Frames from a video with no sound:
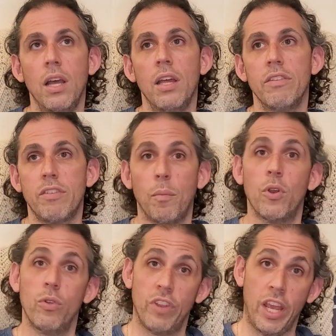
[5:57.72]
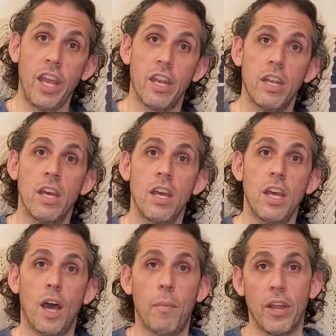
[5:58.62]
someone who's in
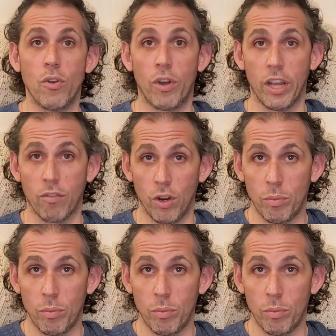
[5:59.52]
a minority group,